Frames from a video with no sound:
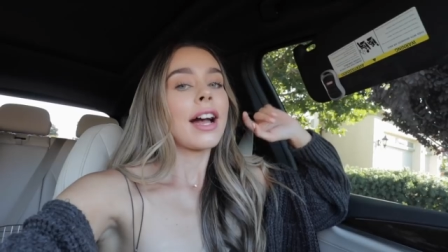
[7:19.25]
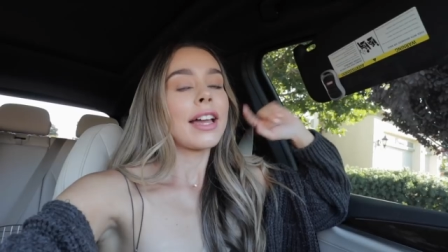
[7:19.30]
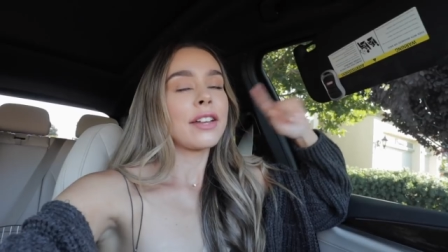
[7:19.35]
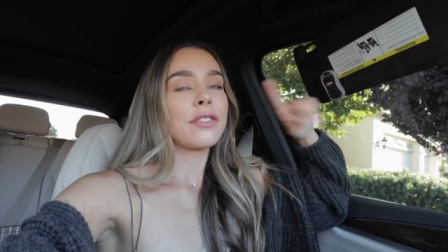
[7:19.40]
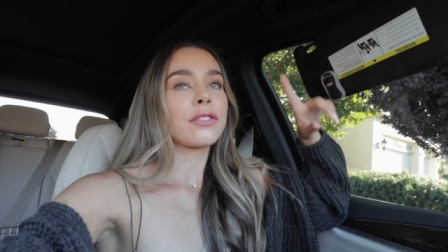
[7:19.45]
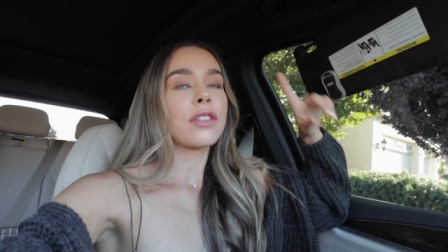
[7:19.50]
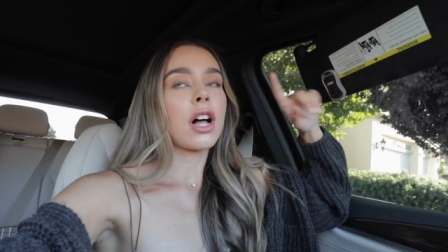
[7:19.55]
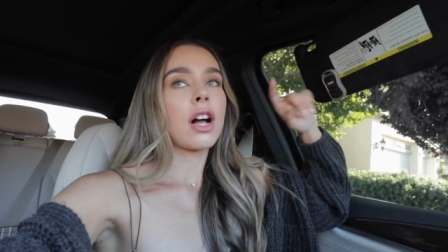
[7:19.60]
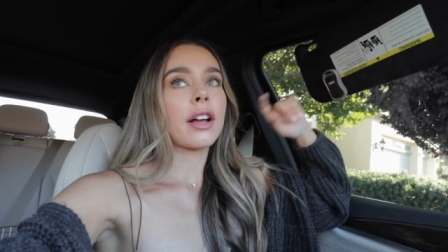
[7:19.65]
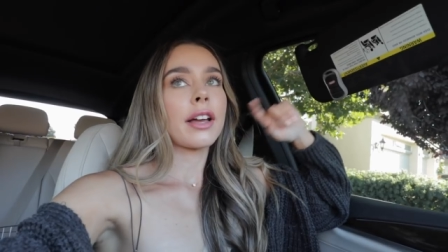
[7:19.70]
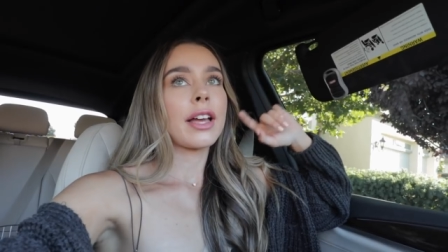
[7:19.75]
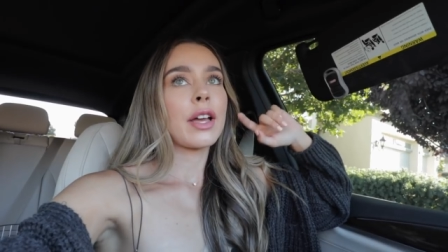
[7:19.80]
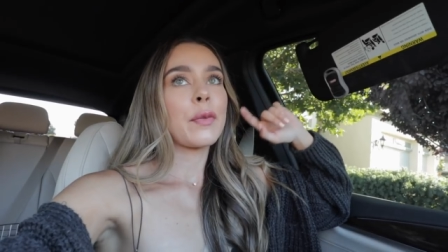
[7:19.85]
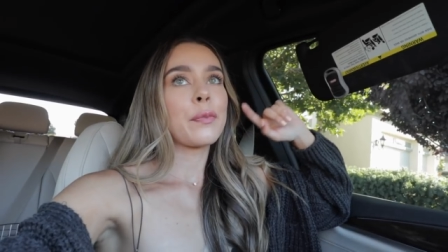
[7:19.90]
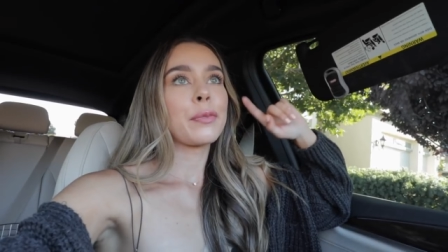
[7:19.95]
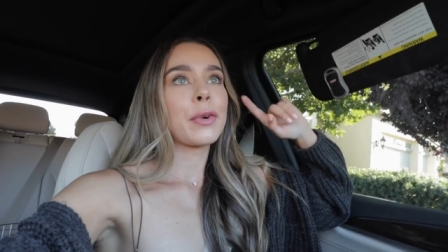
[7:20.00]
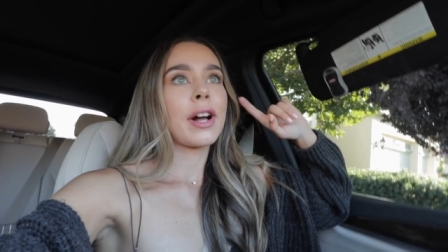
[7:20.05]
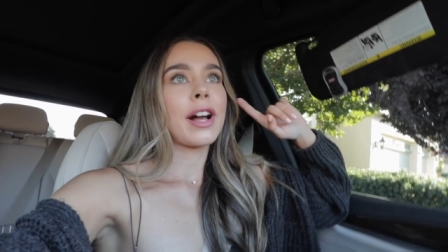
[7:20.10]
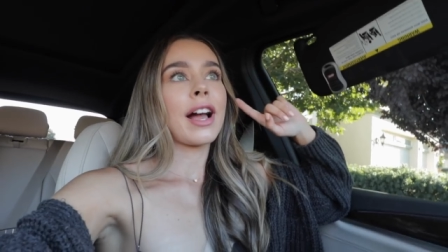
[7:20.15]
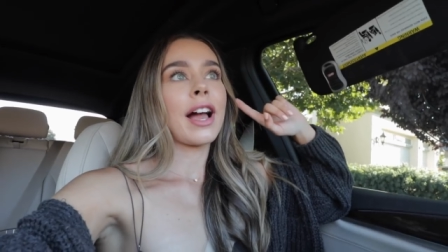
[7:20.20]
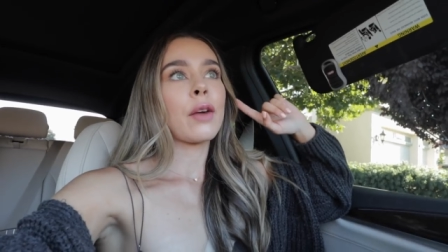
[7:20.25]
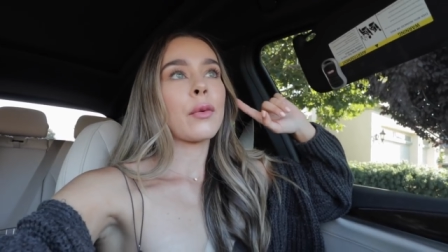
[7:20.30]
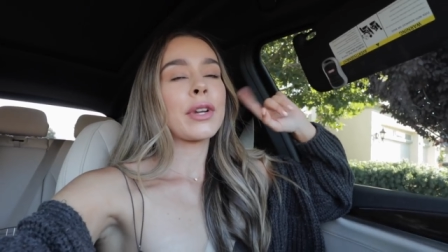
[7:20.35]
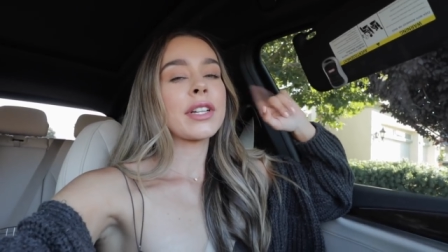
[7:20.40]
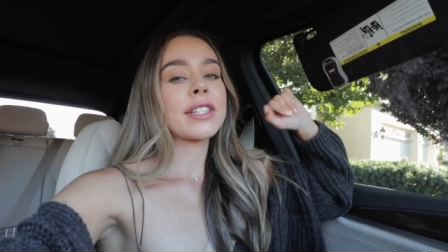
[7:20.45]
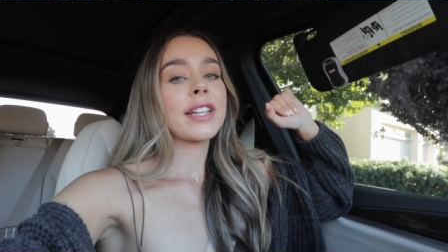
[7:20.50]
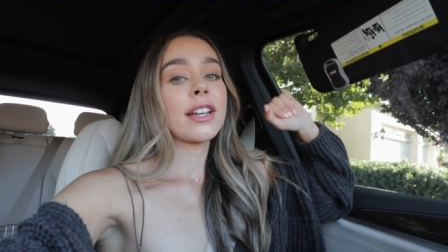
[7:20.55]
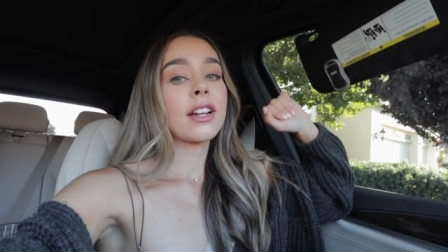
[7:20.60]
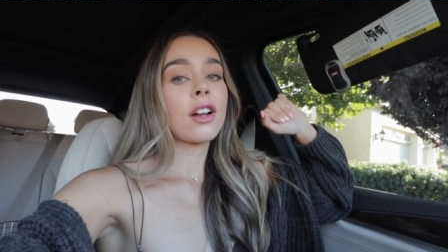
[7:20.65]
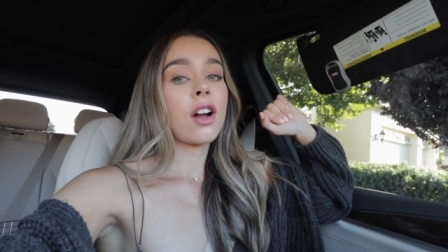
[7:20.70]
I didn't vlog it, but I
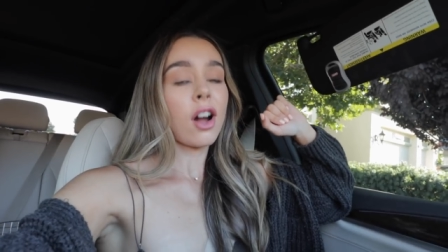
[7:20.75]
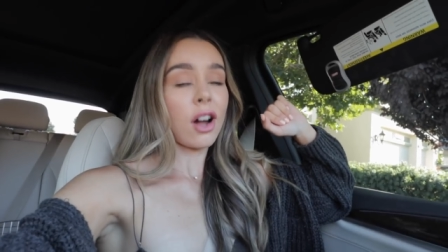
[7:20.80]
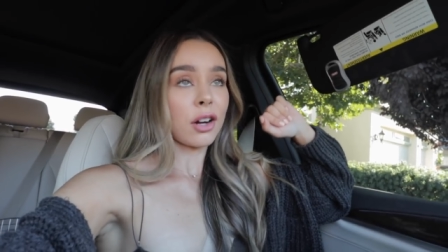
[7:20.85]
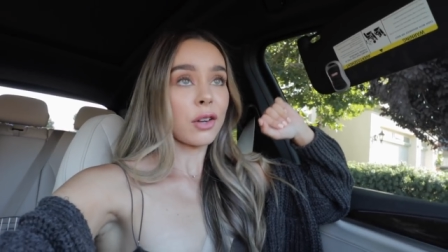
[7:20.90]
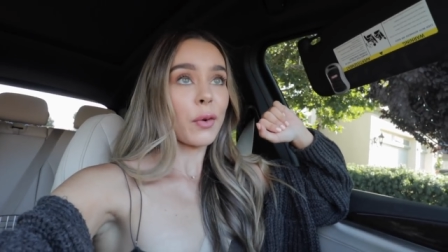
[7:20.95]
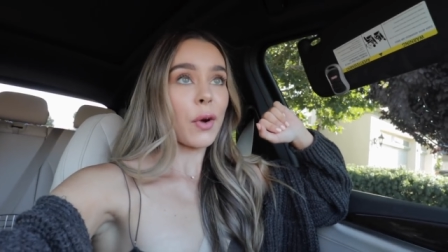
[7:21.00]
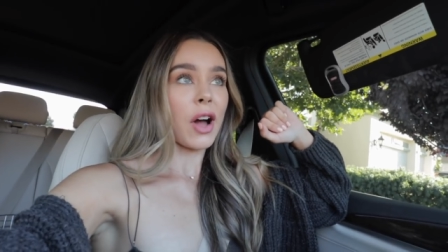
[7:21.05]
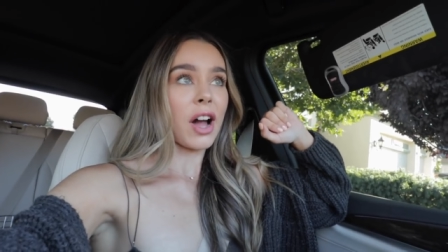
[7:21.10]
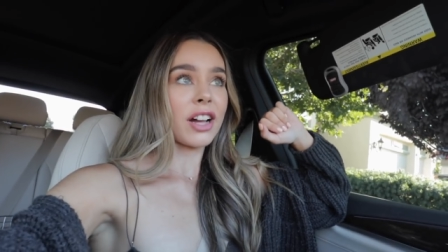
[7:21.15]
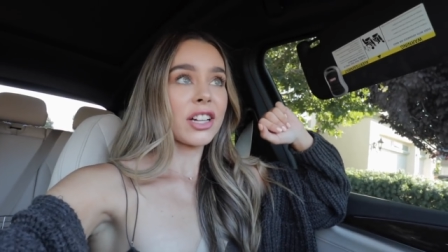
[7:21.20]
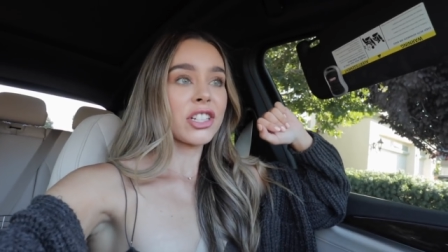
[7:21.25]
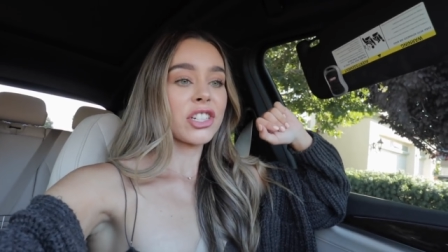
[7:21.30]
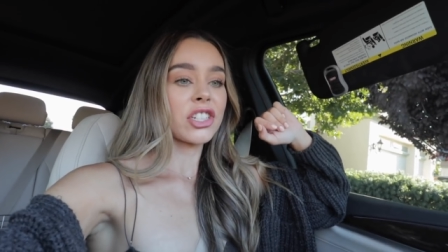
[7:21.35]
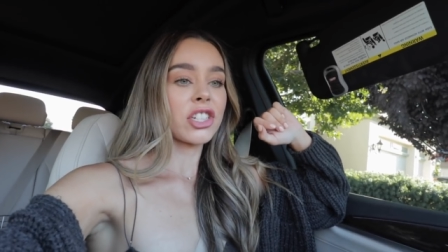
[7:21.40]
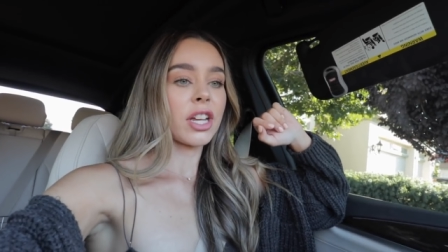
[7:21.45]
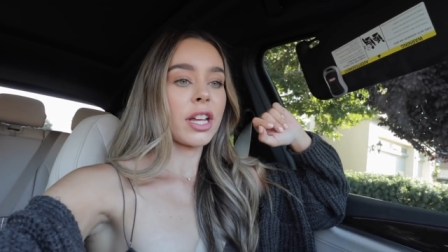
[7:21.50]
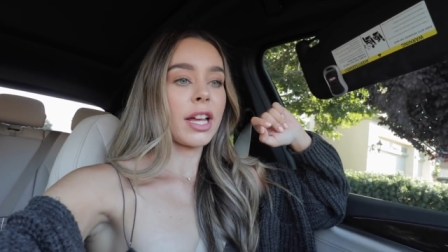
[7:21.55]
went to get a car wash